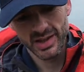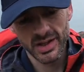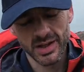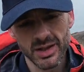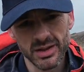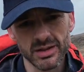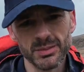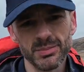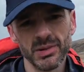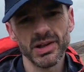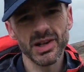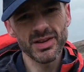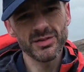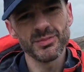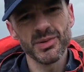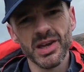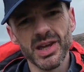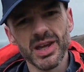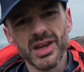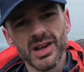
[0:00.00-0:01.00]
And believe
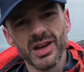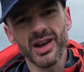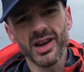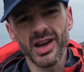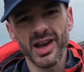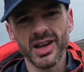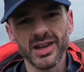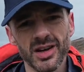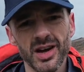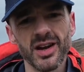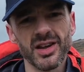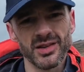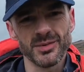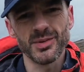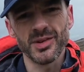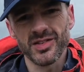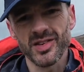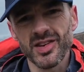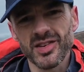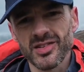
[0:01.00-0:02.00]
me, I had high
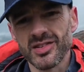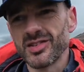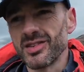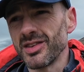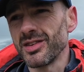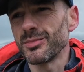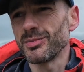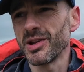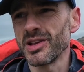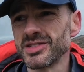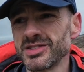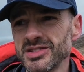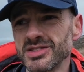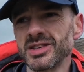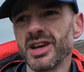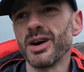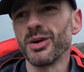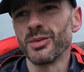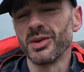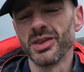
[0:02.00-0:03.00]
expectations of this place to
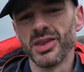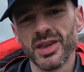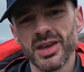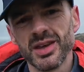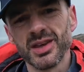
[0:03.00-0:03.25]
start with.